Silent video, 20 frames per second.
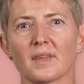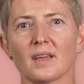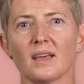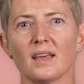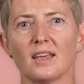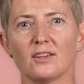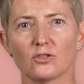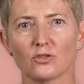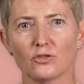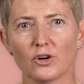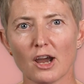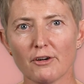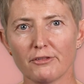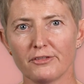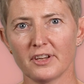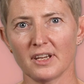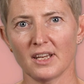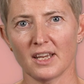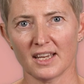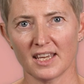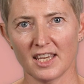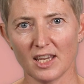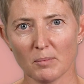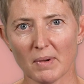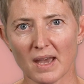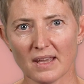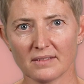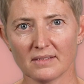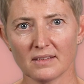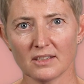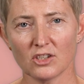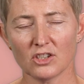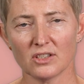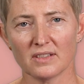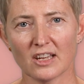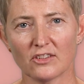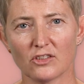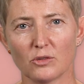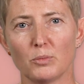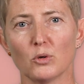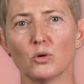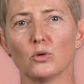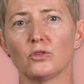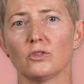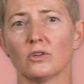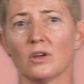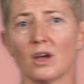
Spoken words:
is crafting a key message that's both